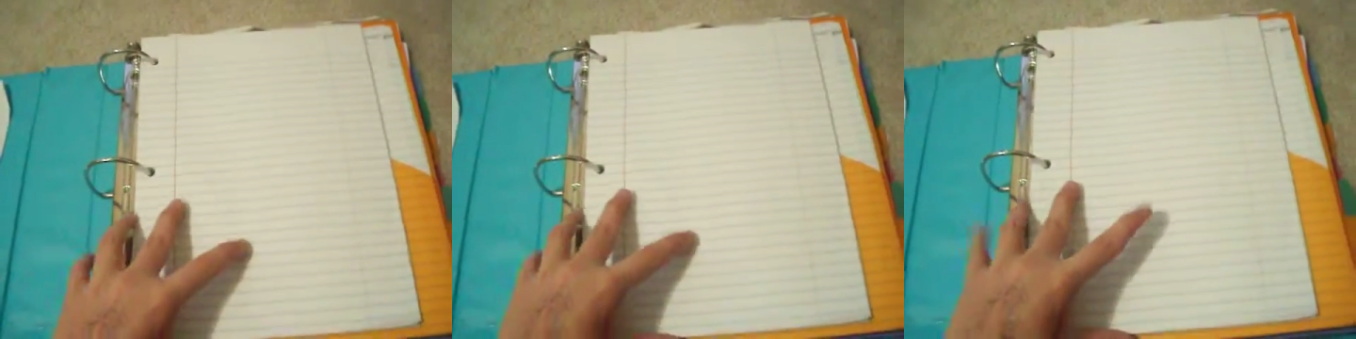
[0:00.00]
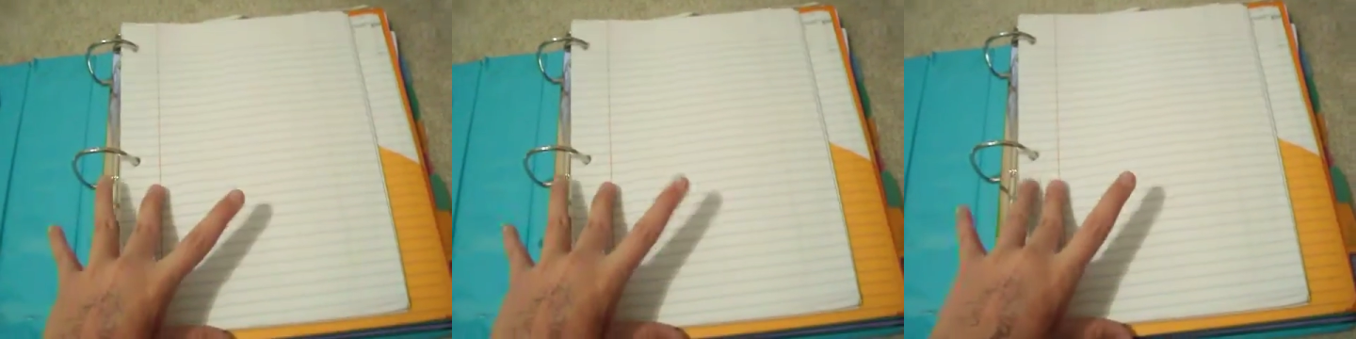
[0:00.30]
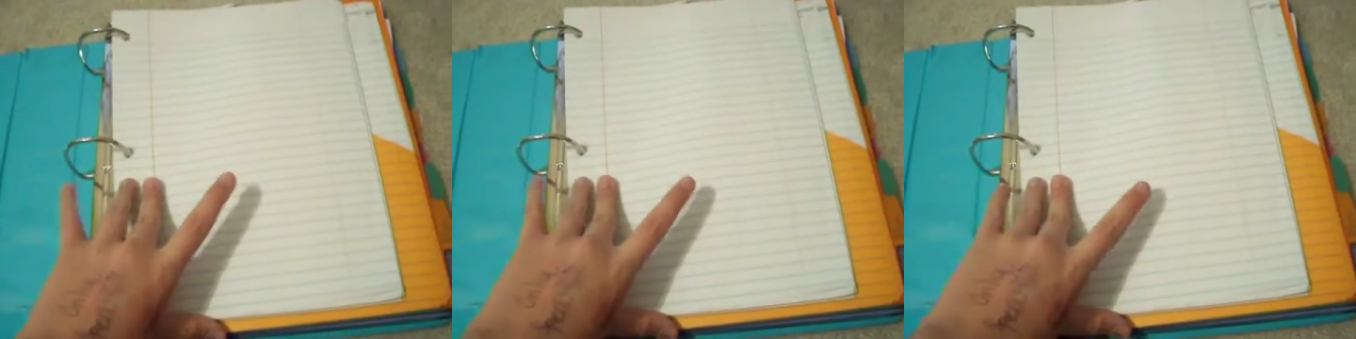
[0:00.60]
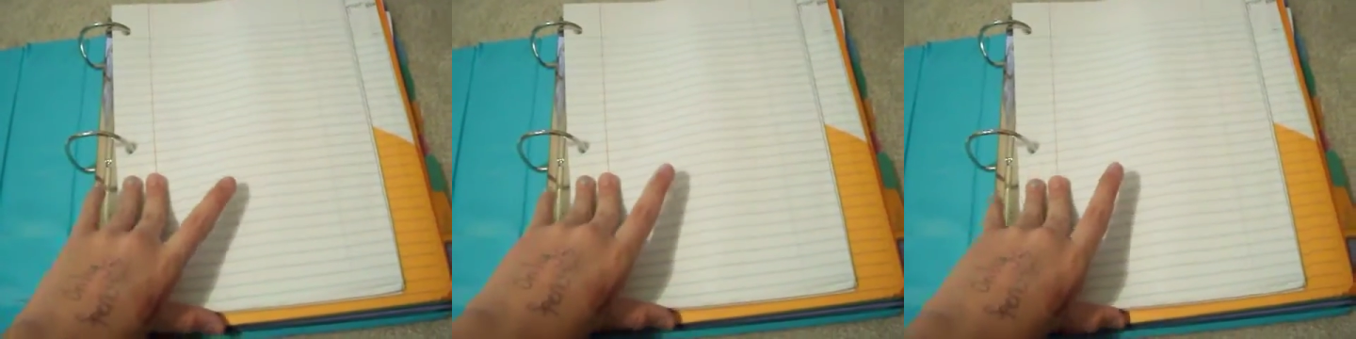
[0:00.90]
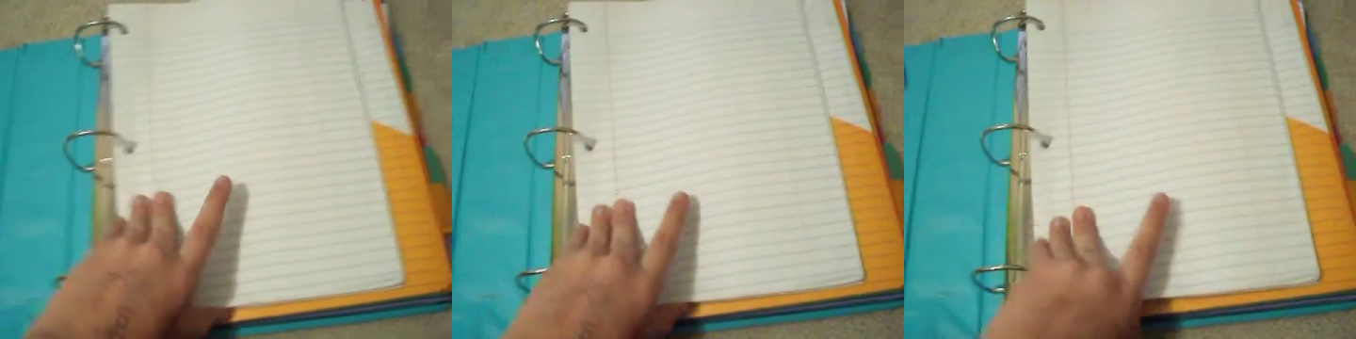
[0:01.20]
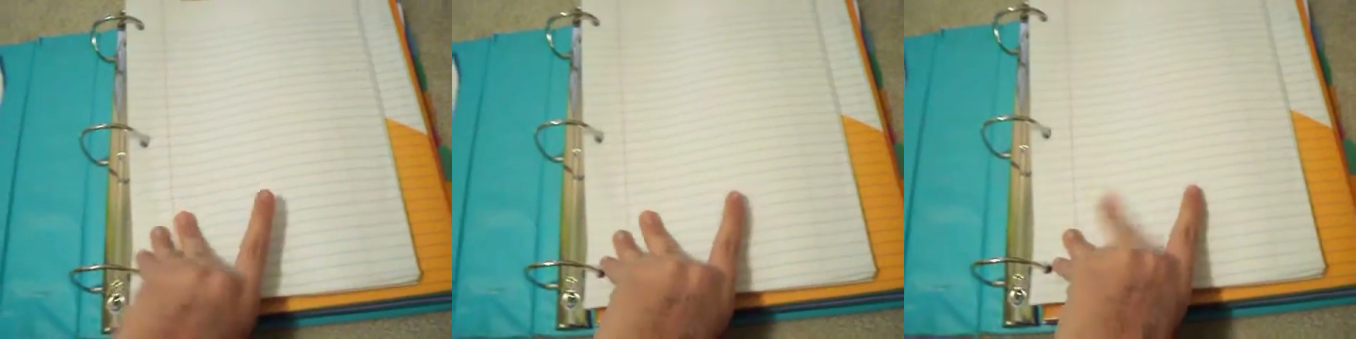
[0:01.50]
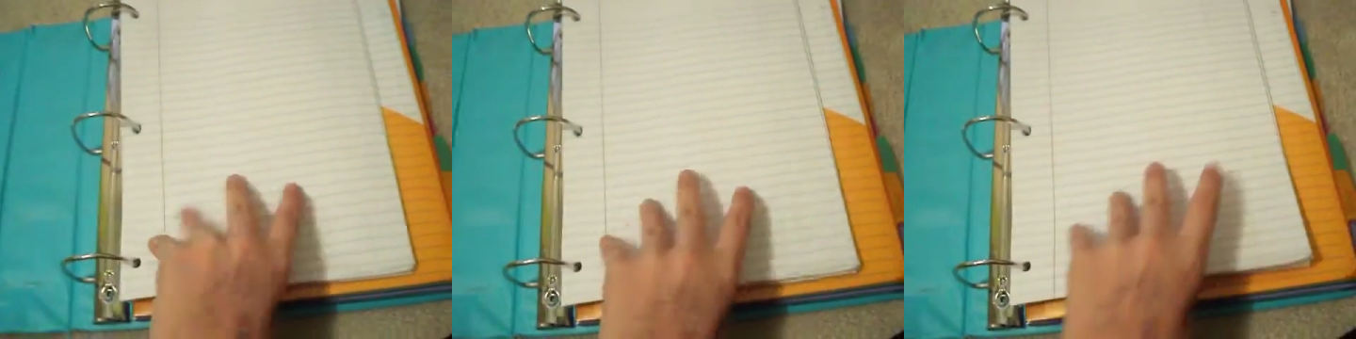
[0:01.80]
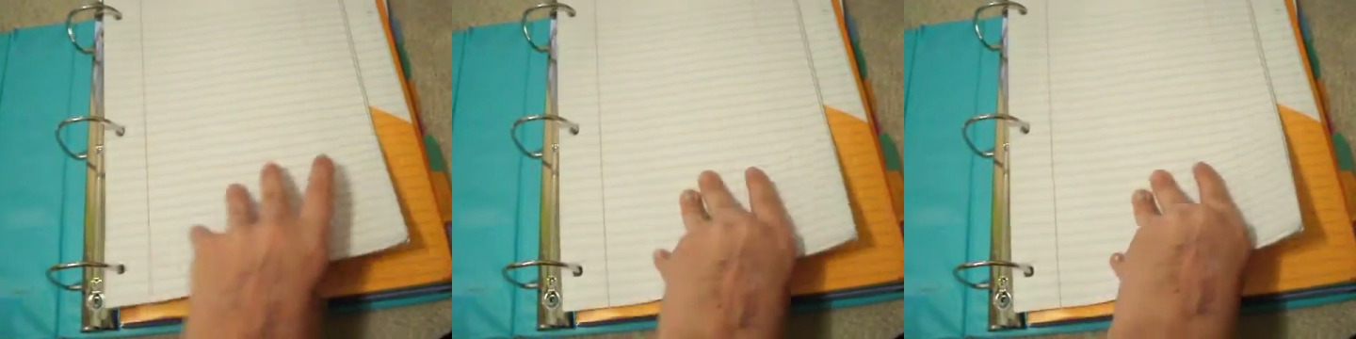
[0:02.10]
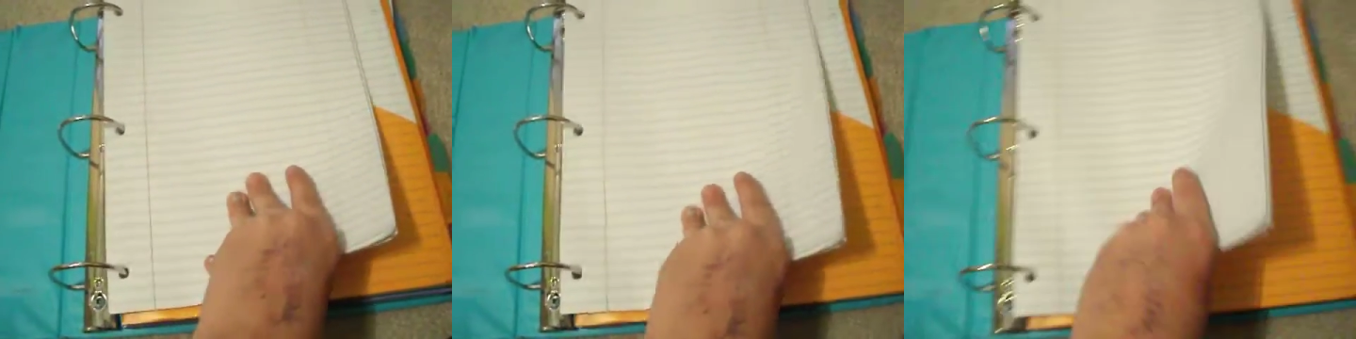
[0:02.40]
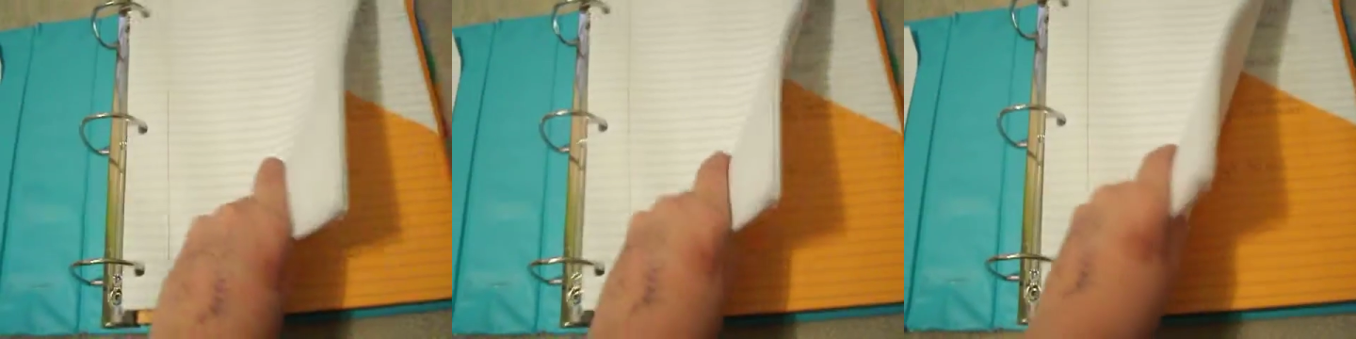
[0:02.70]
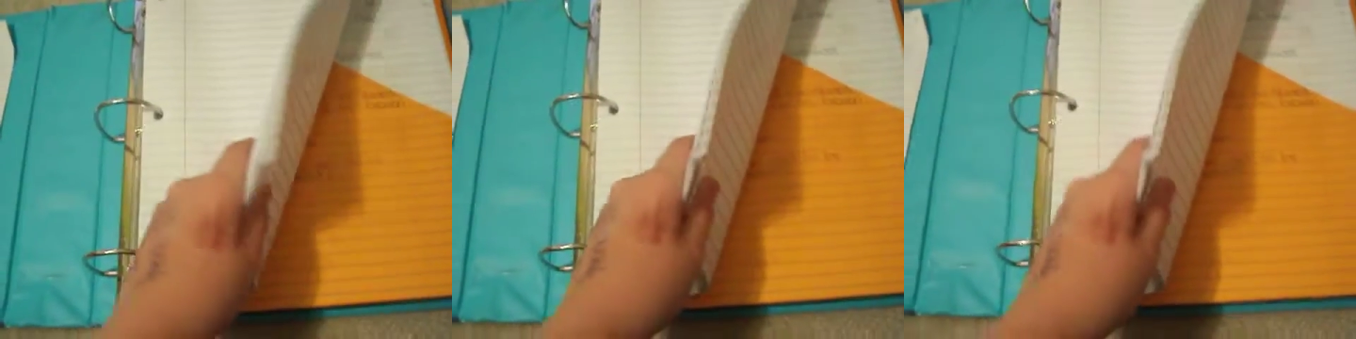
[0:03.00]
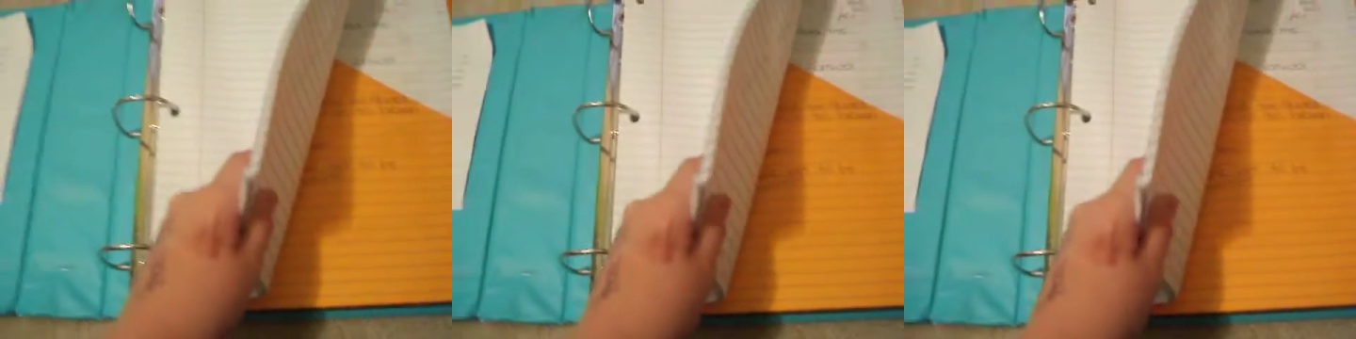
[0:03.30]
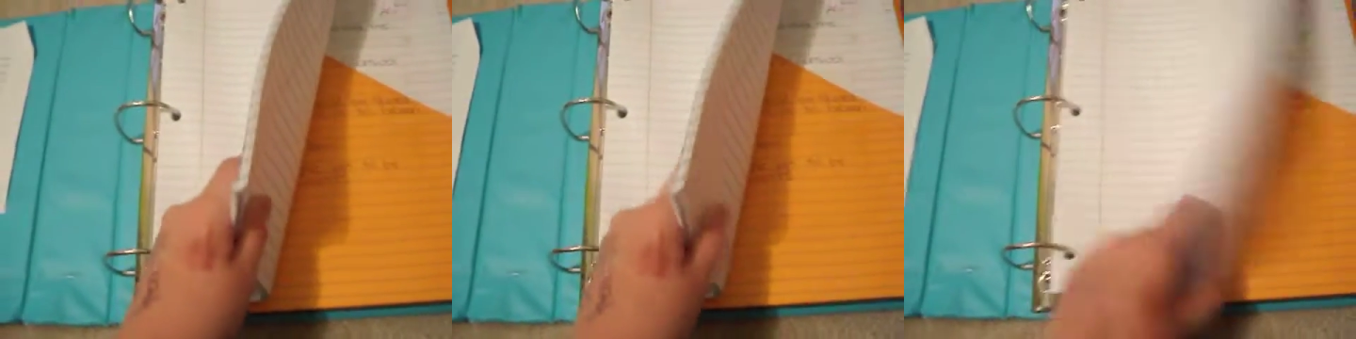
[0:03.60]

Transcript: [unreadable: no face in view]